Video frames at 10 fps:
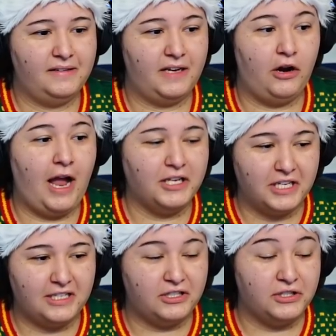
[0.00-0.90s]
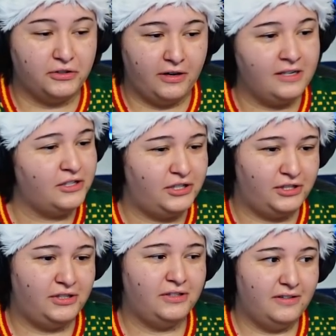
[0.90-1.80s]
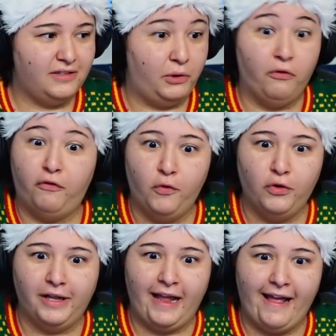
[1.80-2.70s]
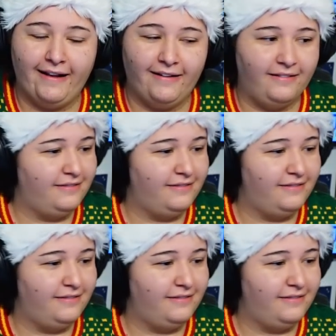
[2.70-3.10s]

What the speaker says: Congratulations, Grinch. You're fooled again.